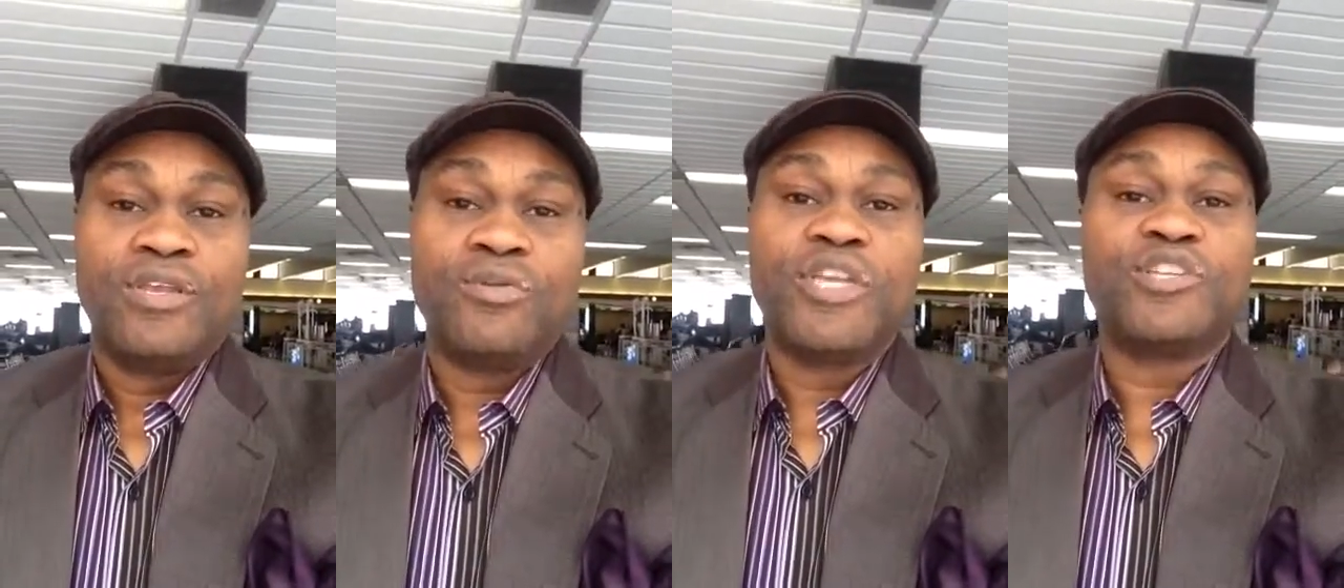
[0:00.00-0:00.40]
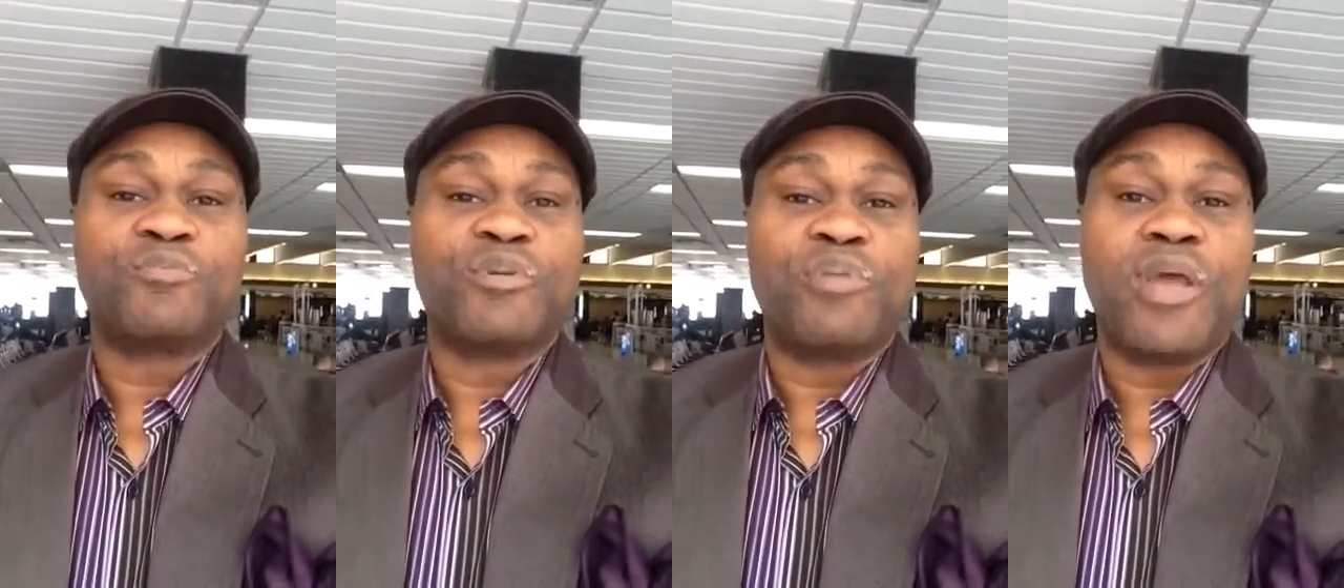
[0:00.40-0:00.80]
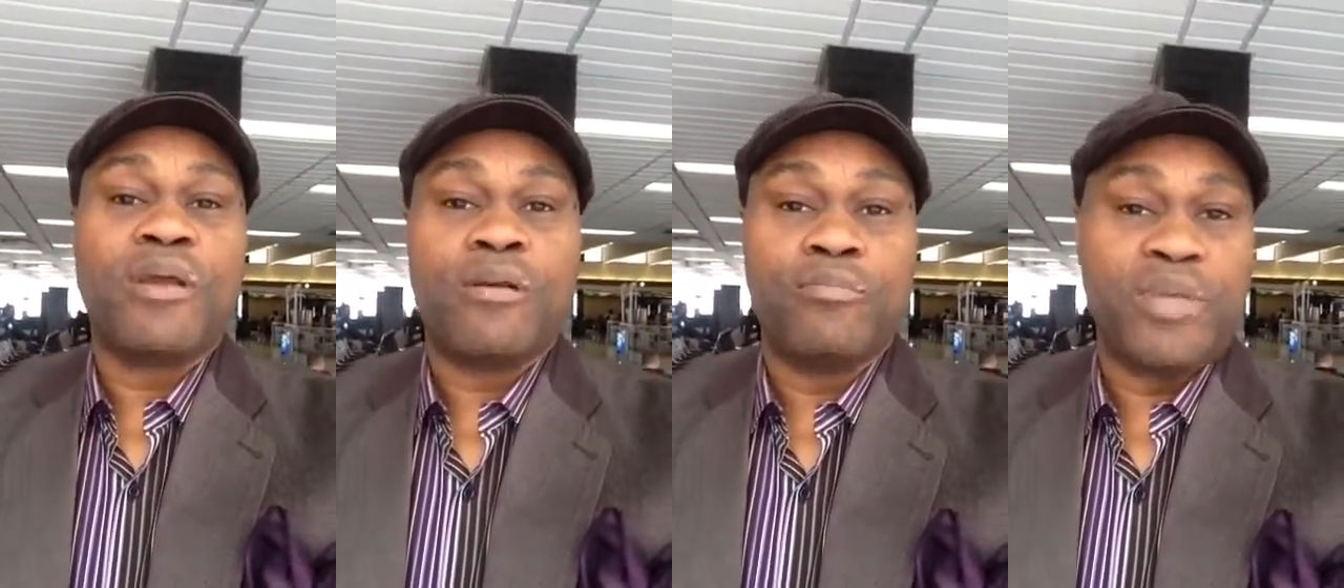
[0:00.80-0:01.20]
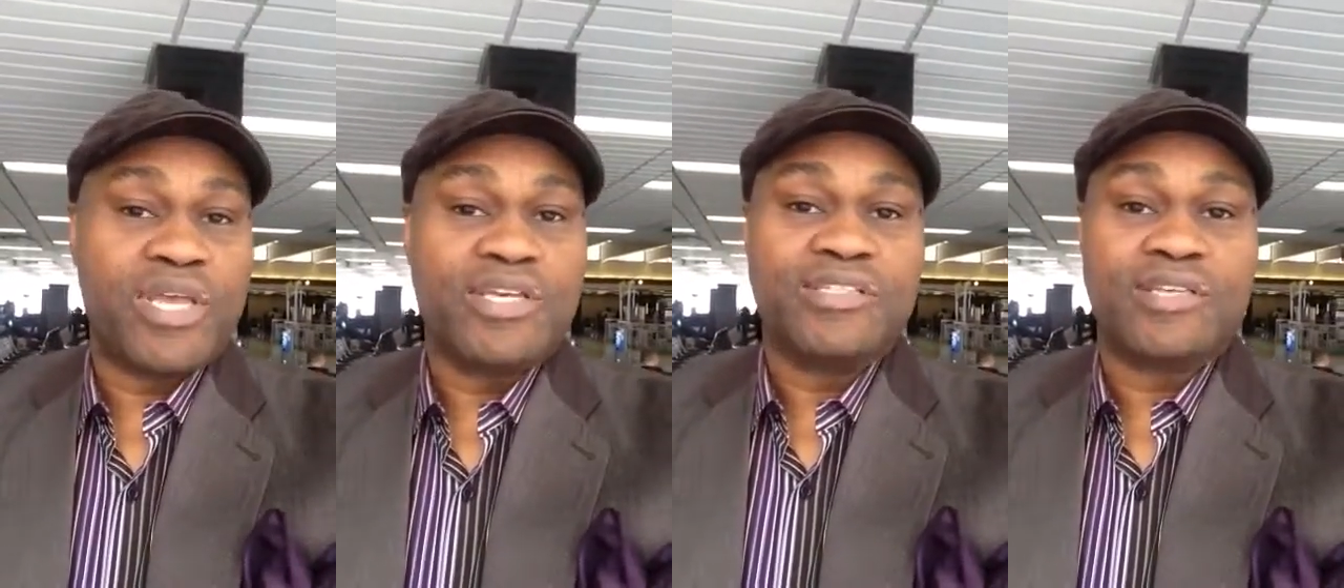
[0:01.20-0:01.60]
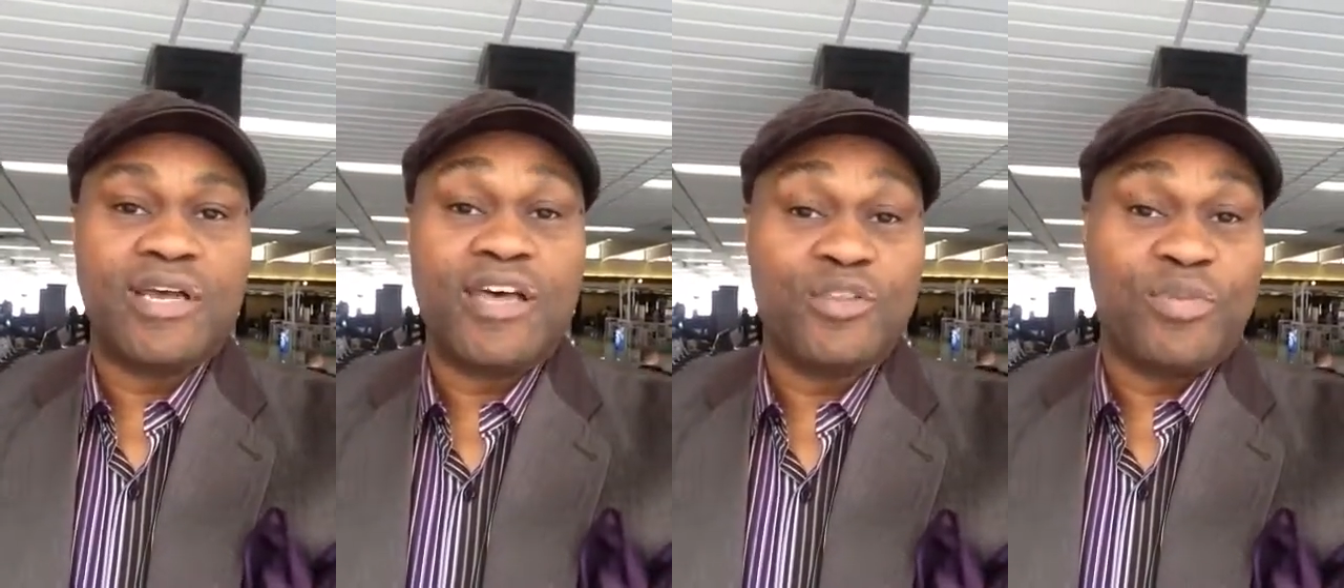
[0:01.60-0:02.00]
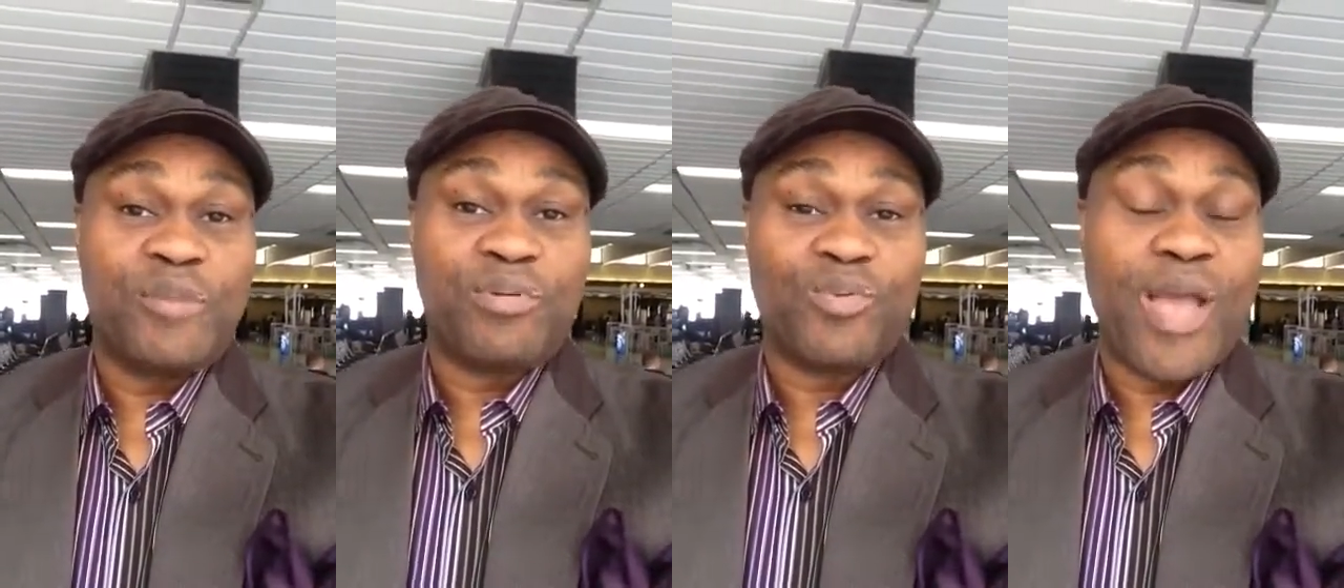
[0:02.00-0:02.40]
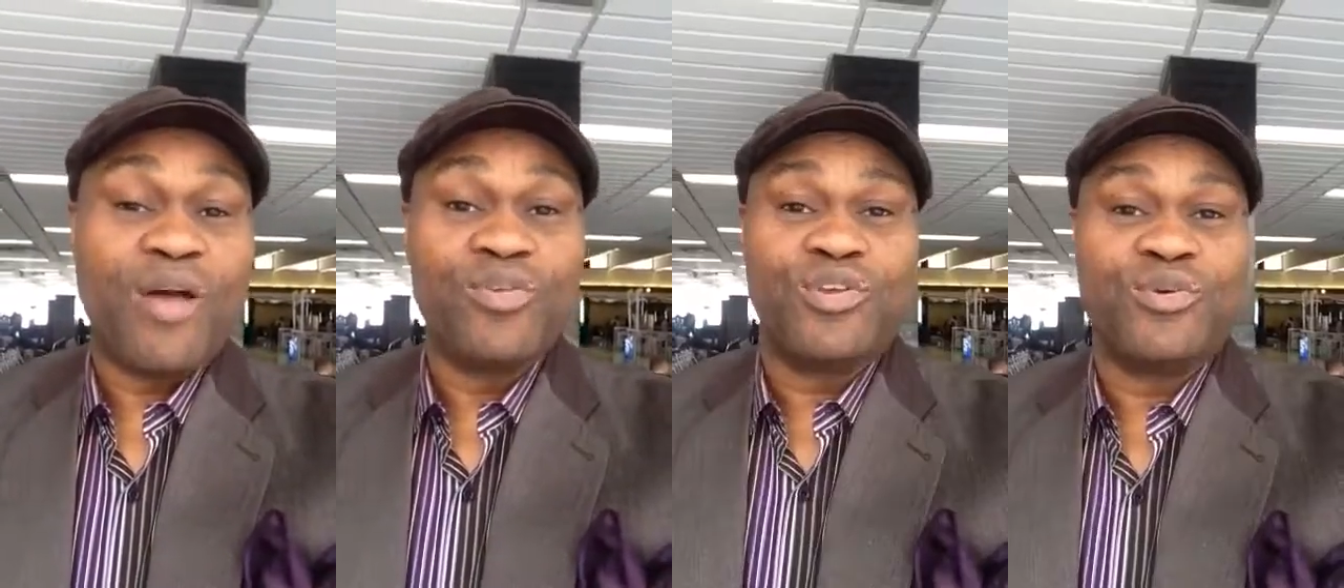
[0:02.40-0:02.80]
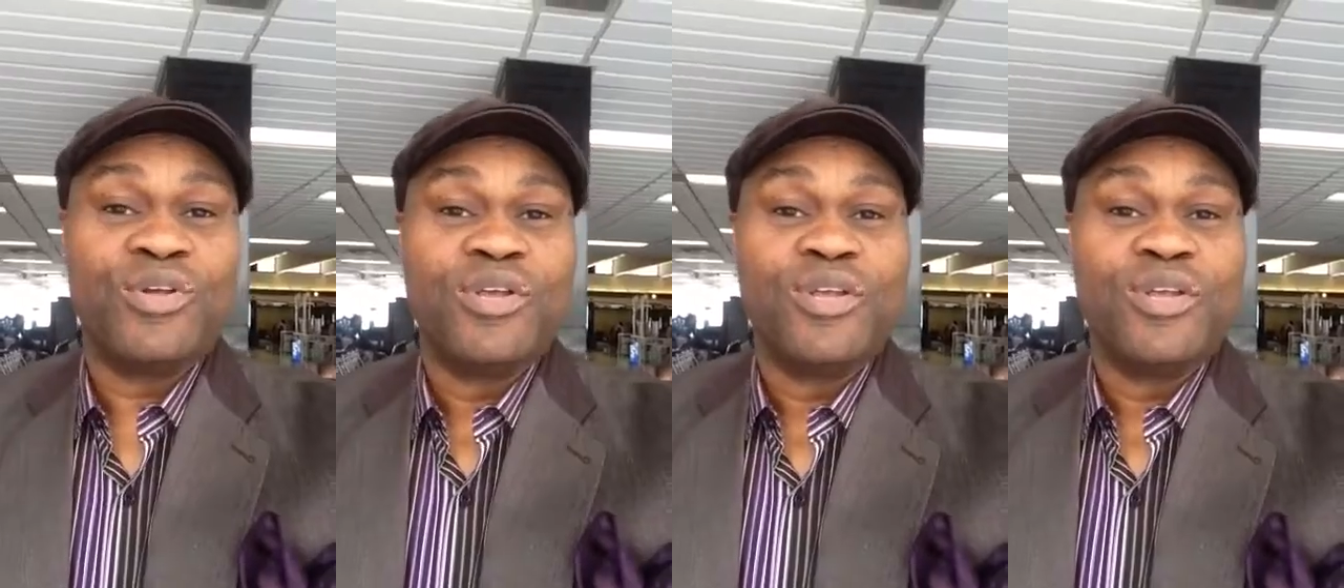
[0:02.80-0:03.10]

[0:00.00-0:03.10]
You need to prepare because other people around you,